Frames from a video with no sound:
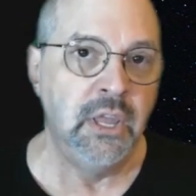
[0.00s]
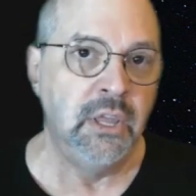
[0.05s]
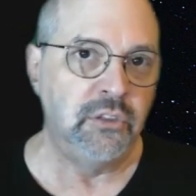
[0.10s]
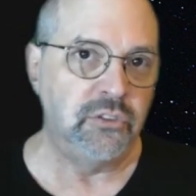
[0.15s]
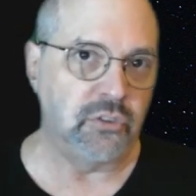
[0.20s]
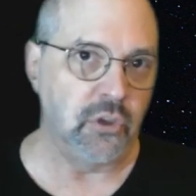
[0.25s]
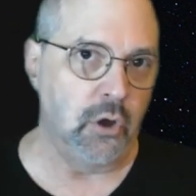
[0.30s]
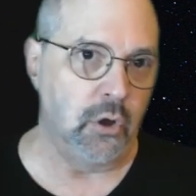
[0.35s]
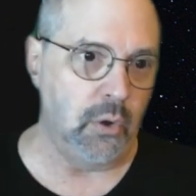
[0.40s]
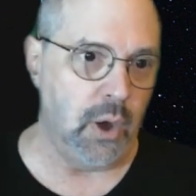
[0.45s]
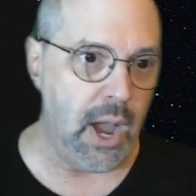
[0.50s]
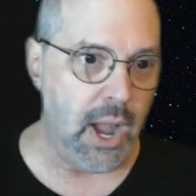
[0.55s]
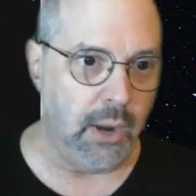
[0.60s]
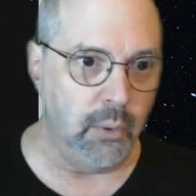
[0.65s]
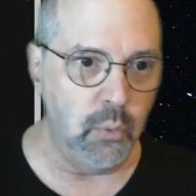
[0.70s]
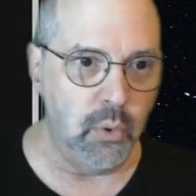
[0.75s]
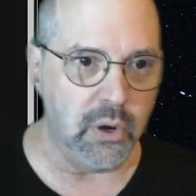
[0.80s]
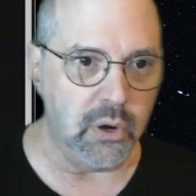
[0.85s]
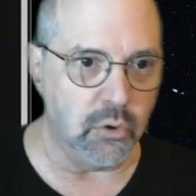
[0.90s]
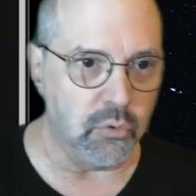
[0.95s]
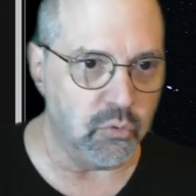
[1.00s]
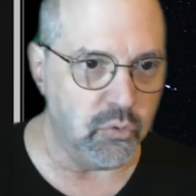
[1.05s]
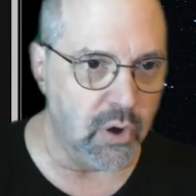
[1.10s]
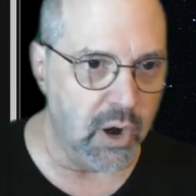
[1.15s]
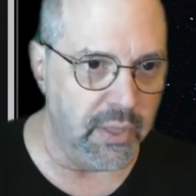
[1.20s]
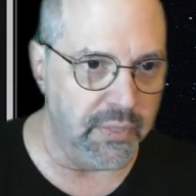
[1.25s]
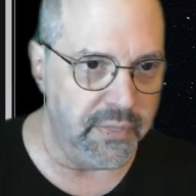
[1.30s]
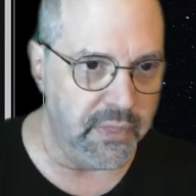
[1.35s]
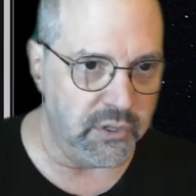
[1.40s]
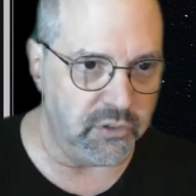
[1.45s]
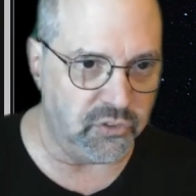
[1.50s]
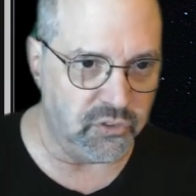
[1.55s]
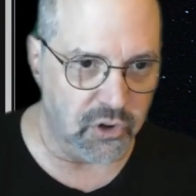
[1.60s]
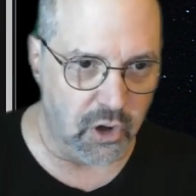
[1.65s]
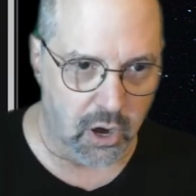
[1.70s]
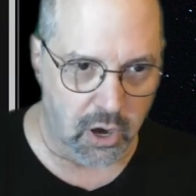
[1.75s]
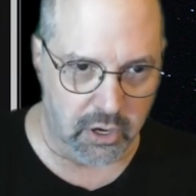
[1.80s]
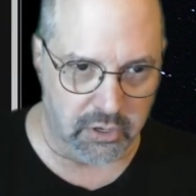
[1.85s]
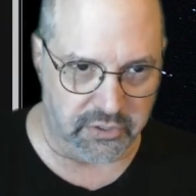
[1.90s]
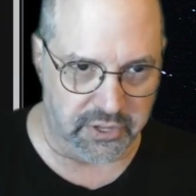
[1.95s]
So I want to run the
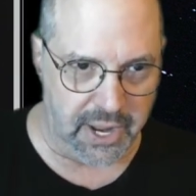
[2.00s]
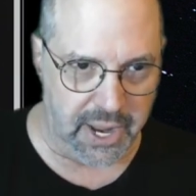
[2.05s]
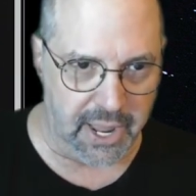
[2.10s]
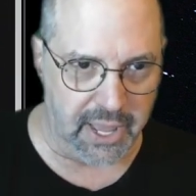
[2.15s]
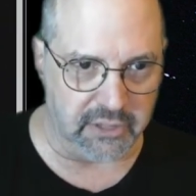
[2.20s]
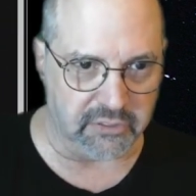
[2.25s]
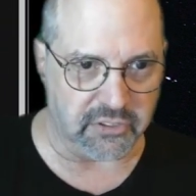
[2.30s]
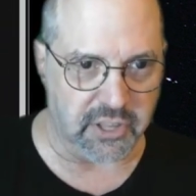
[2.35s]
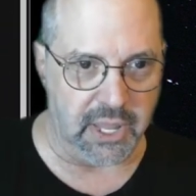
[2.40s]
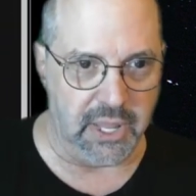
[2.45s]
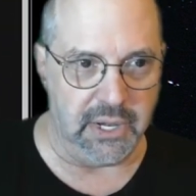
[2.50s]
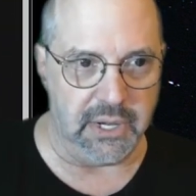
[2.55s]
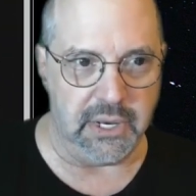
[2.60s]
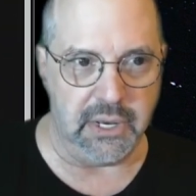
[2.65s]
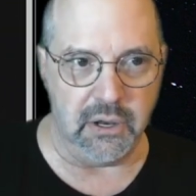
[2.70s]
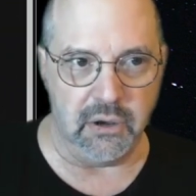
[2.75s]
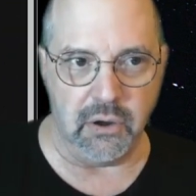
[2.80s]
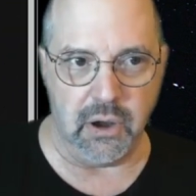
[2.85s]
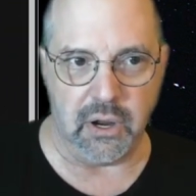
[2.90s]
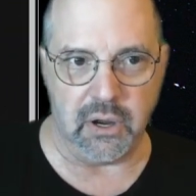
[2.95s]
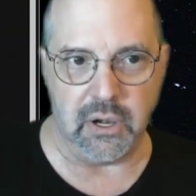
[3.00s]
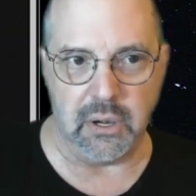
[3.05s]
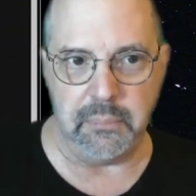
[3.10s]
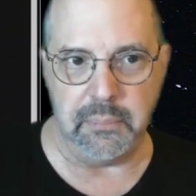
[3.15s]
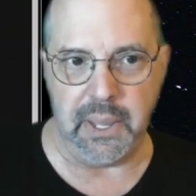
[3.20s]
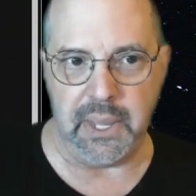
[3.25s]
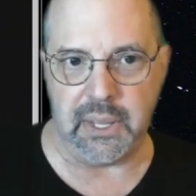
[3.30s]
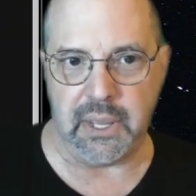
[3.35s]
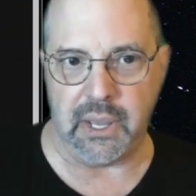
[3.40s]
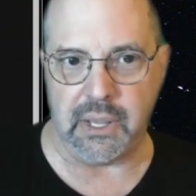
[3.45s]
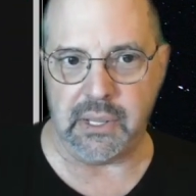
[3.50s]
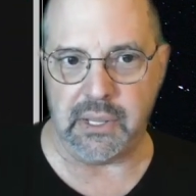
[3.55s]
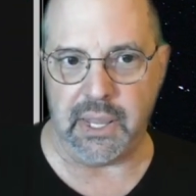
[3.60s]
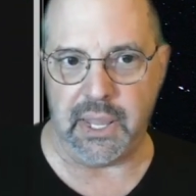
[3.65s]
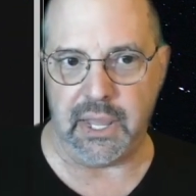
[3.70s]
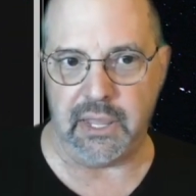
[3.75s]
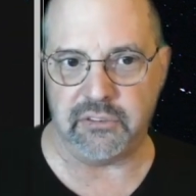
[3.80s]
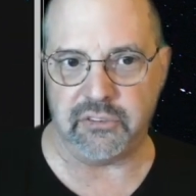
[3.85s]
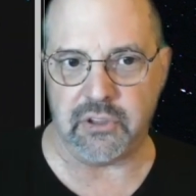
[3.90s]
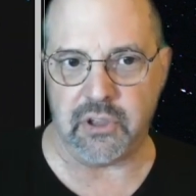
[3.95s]
jar task and here I'm going to make a
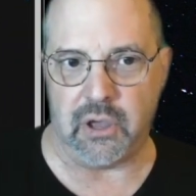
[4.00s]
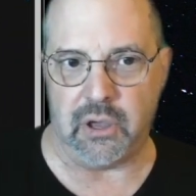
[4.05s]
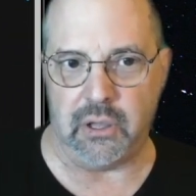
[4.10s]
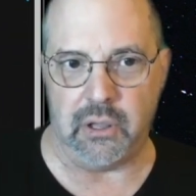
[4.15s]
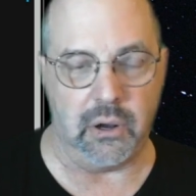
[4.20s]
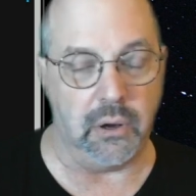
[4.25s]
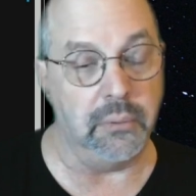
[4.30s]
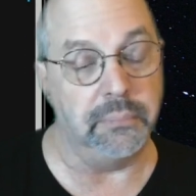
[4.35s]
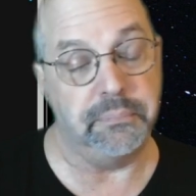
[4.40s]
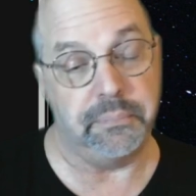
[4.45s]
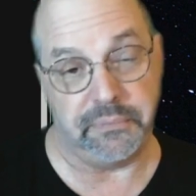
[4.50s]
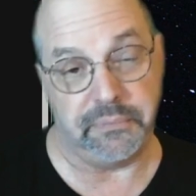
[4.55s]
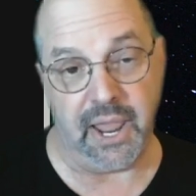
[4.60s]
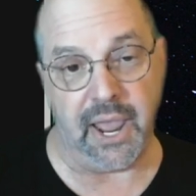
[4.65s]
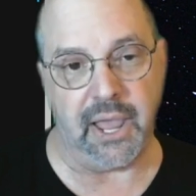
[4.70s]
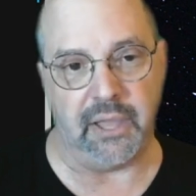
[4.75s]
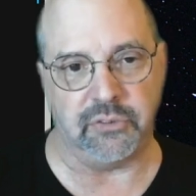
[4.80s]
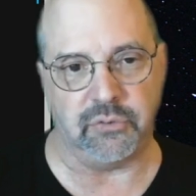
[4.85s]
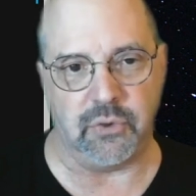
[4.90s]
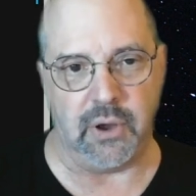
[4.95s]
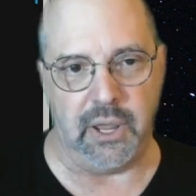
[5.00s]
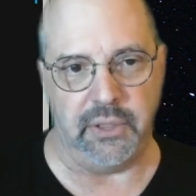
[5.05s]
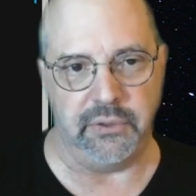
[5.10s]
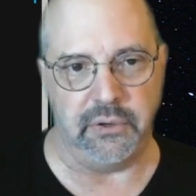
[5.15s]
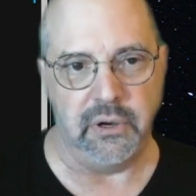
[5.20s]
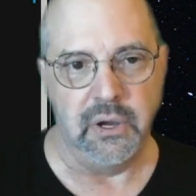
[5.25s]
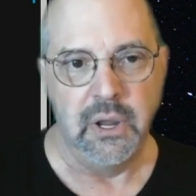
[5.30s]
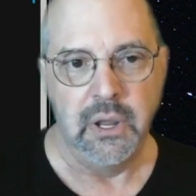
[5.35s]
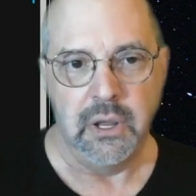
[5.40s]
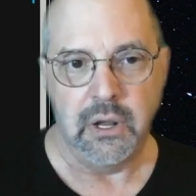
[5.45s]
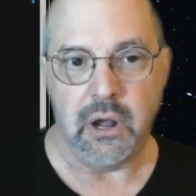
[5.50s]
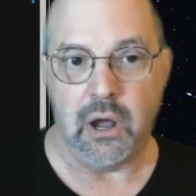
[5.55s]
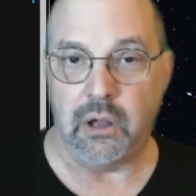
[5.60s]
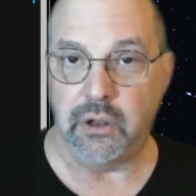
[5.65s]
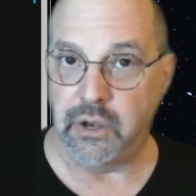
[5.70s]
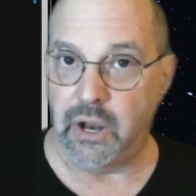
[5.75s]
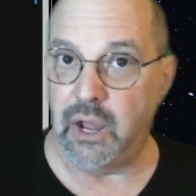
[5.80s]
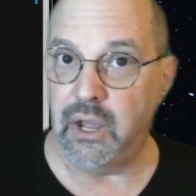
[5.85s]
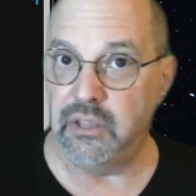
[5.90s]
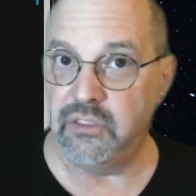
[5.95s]
class call or task rather
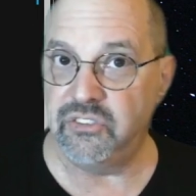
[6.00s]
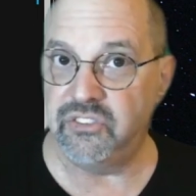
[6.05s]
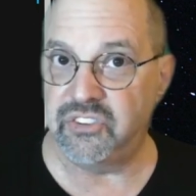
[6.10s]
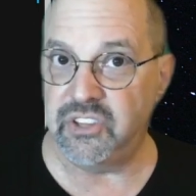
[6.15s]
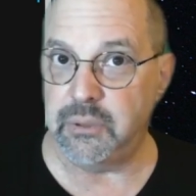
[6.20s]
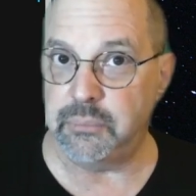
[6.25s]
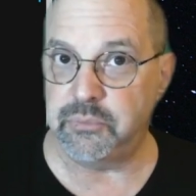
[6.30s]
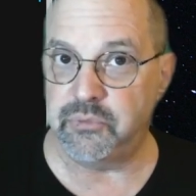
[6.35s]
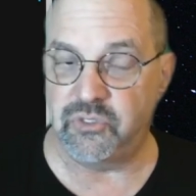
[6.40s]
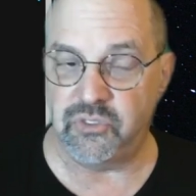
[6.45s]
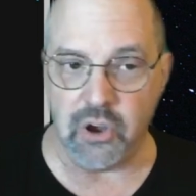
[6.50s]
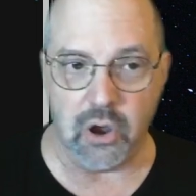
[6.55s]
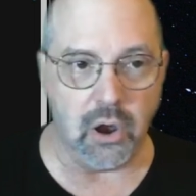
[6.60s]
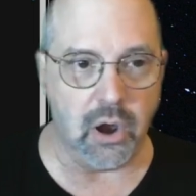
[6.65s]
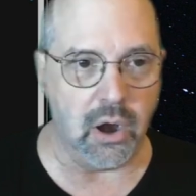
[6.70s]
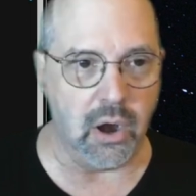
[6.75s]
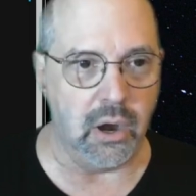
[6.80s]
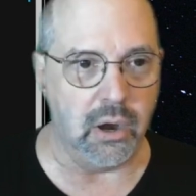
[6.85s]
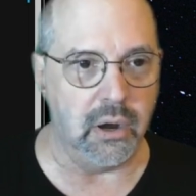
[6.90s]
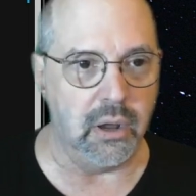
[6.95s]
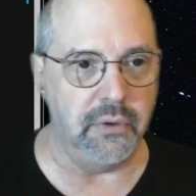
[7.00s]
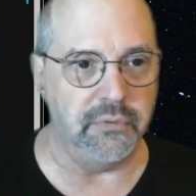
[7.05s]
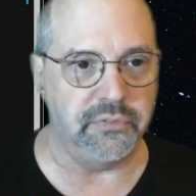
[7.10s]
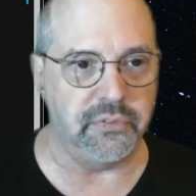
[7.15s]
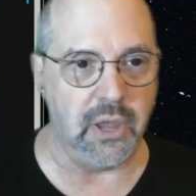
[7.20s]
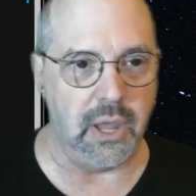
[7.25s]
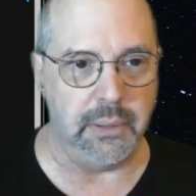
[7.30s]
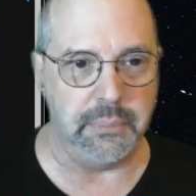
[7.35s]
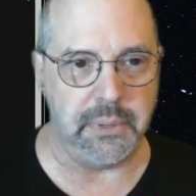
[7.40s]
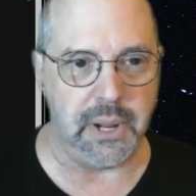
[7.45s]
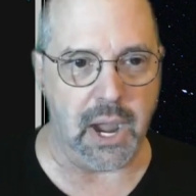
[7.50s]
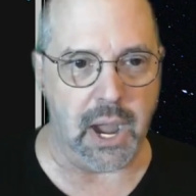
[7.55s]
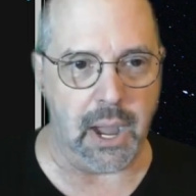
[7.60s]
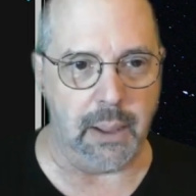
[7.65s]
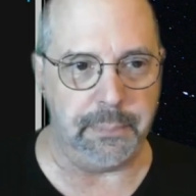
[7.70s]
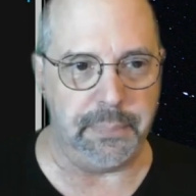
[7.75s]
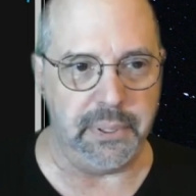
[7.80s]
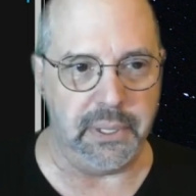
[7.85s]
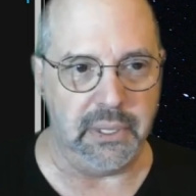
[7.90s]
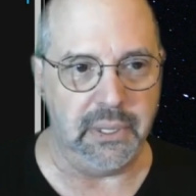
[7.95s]
called unzip jar of type
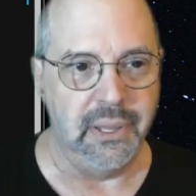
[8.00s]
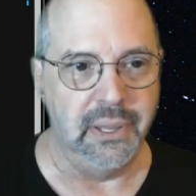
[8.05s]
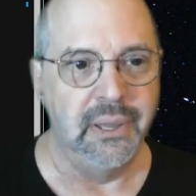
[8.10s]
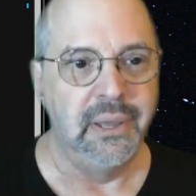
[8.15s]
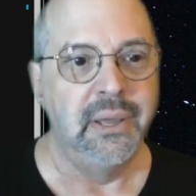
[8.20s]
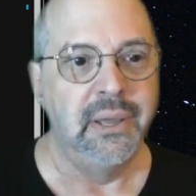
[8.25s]
copy.